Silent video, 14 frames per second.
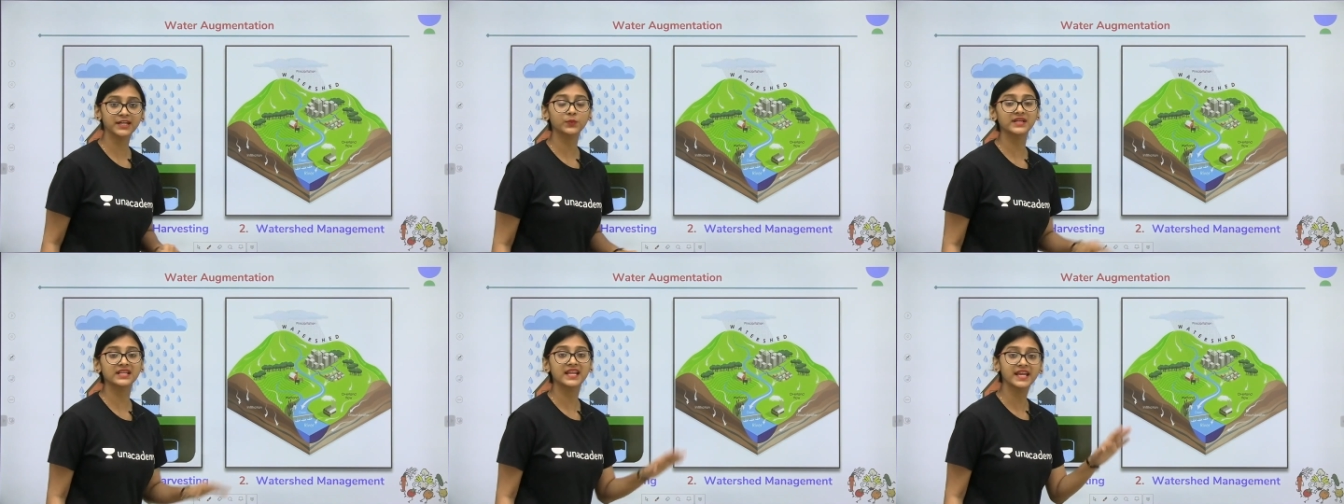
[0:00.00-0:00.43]

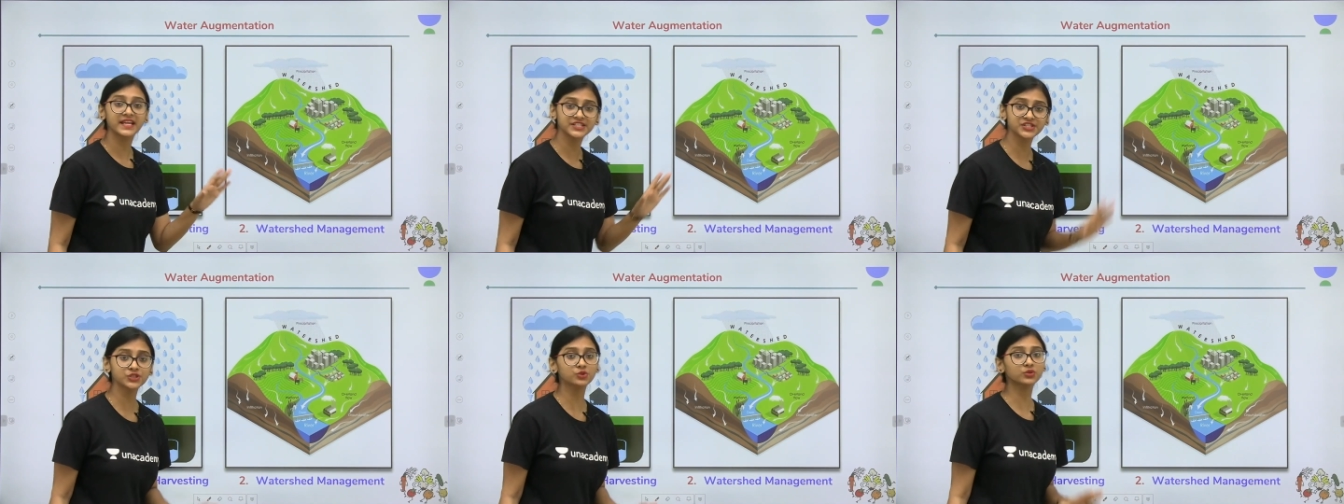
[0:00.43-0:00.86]
it will
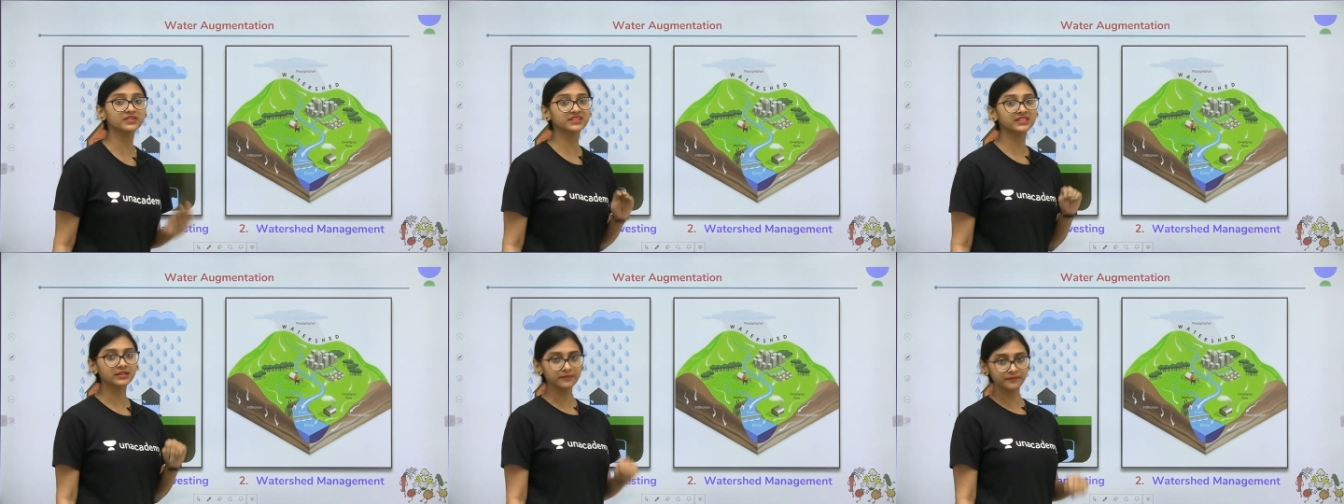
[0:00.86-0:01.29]
assure
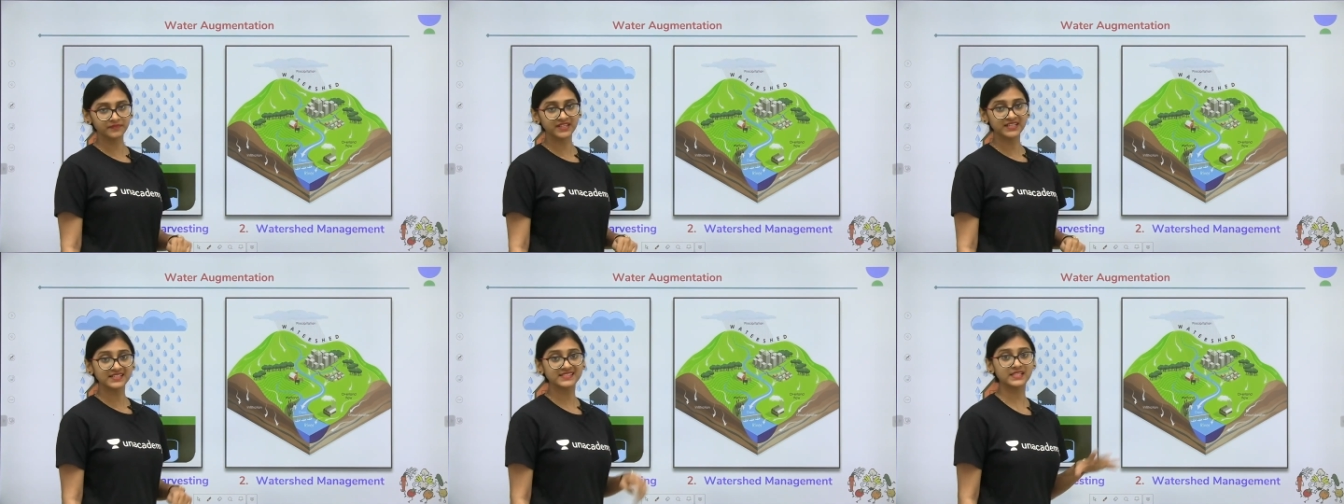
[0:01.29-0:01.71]
the
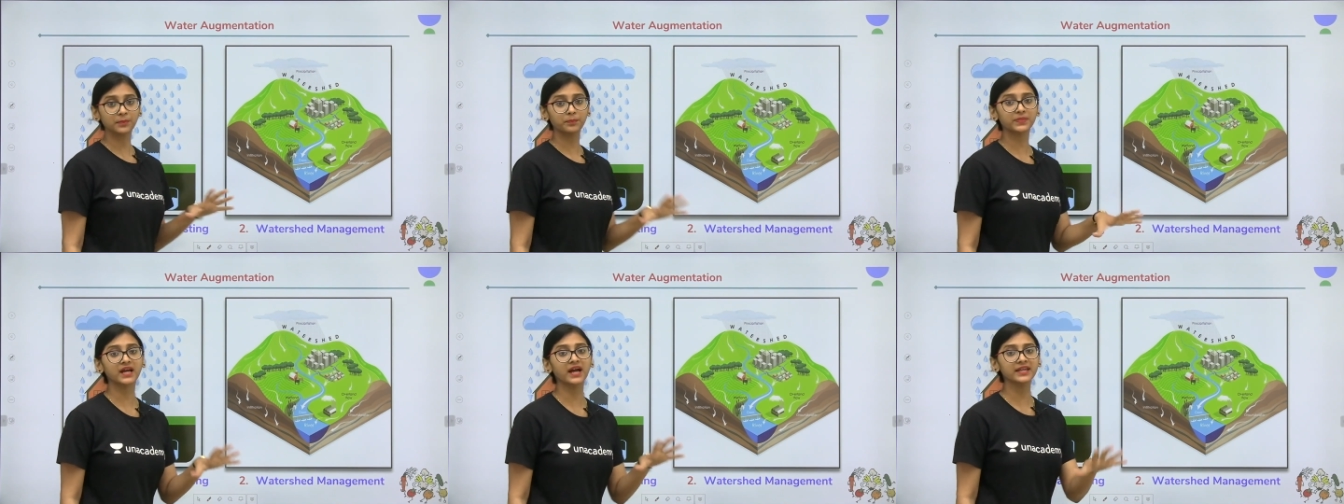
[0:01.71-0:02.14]

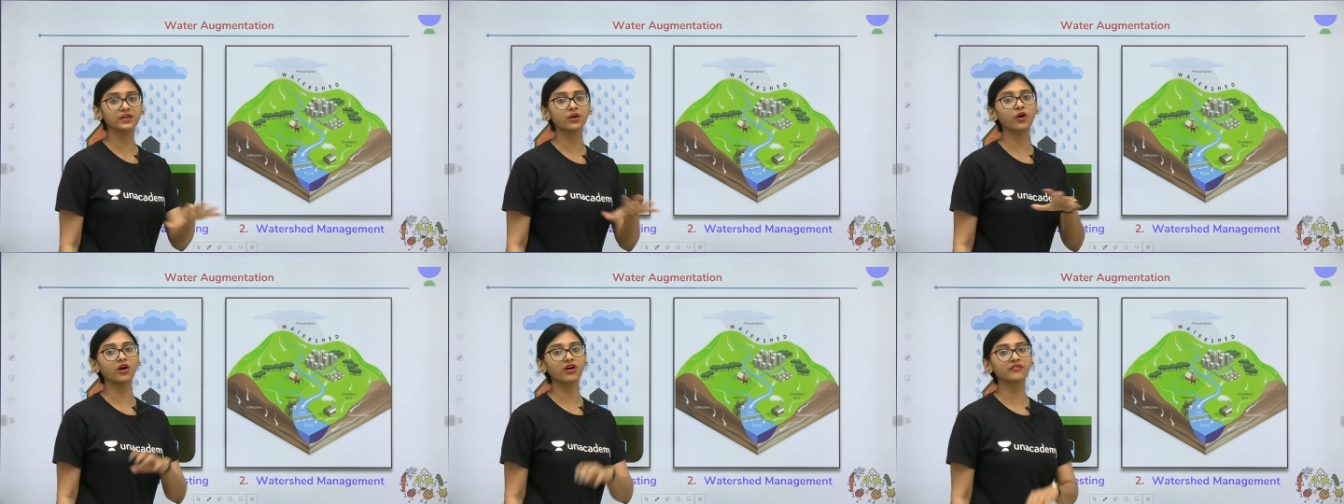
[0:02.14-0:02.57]

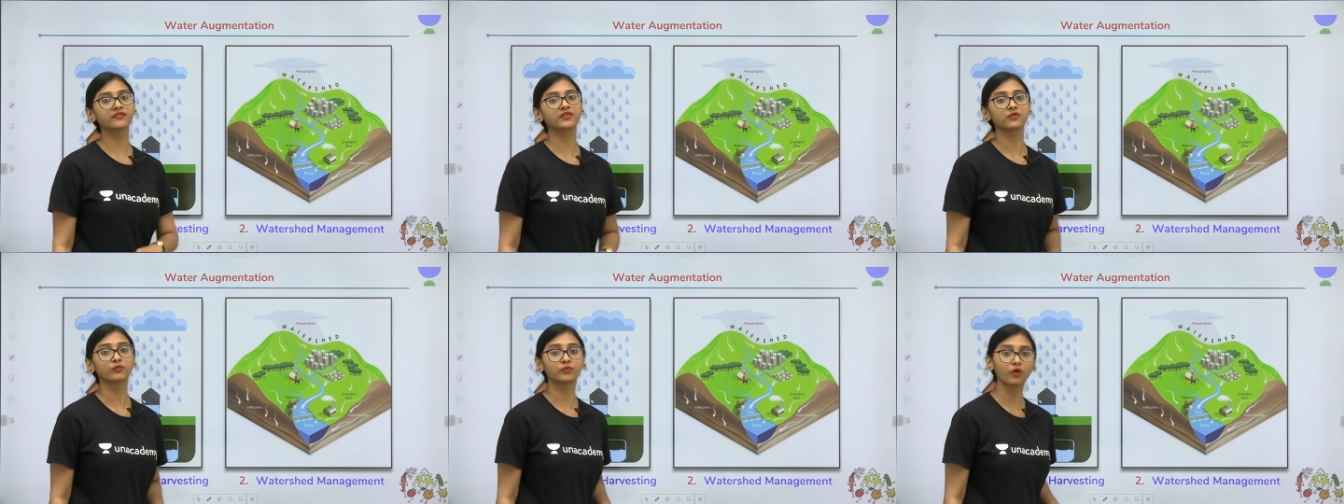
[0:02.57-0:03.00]
supplying
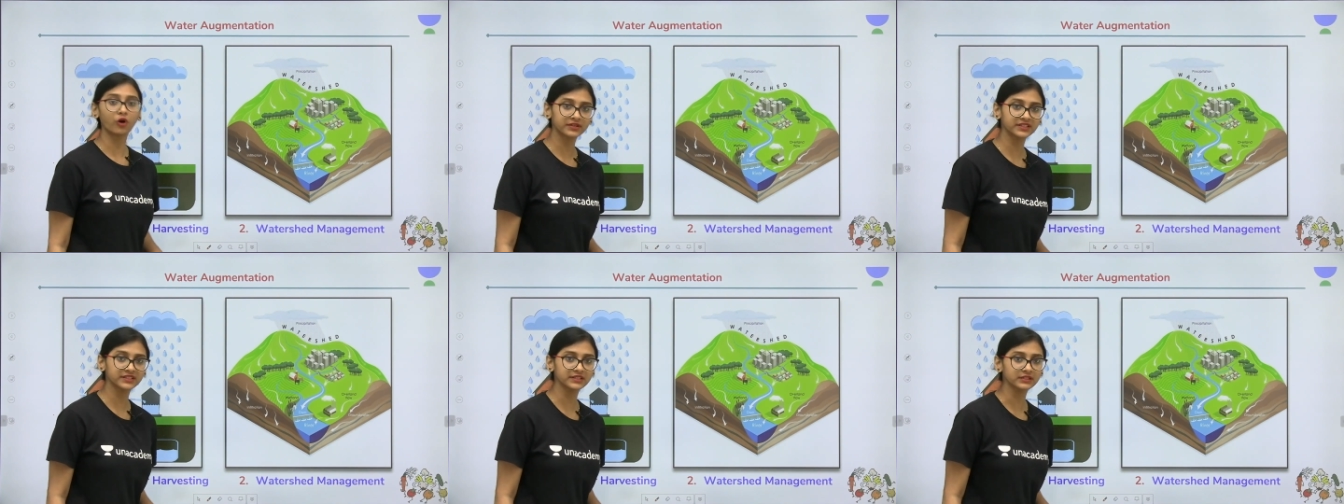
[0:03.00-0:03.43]
of
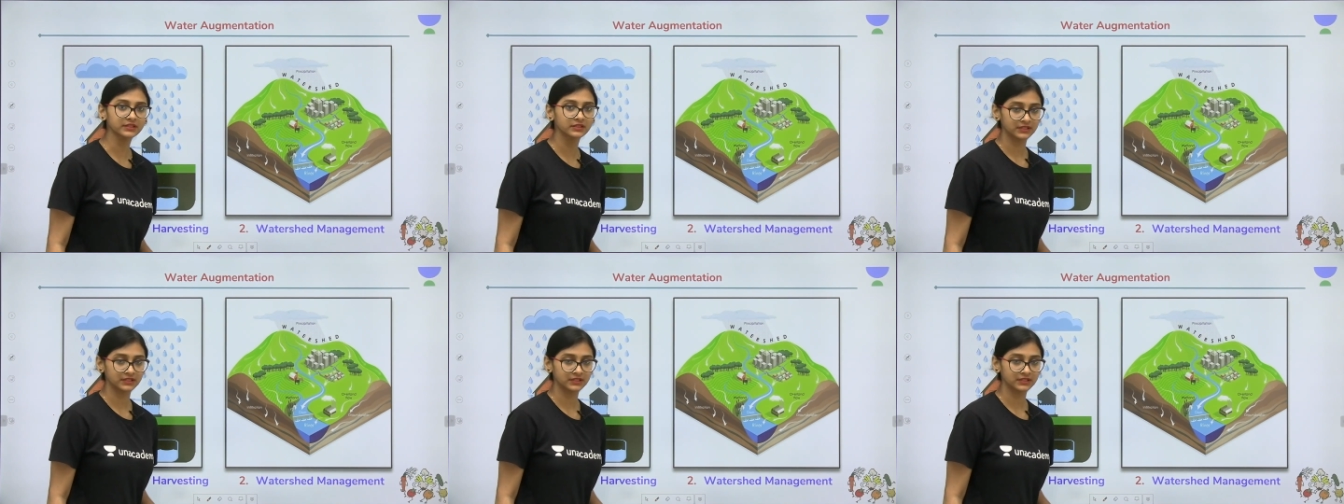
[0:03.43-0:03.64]
water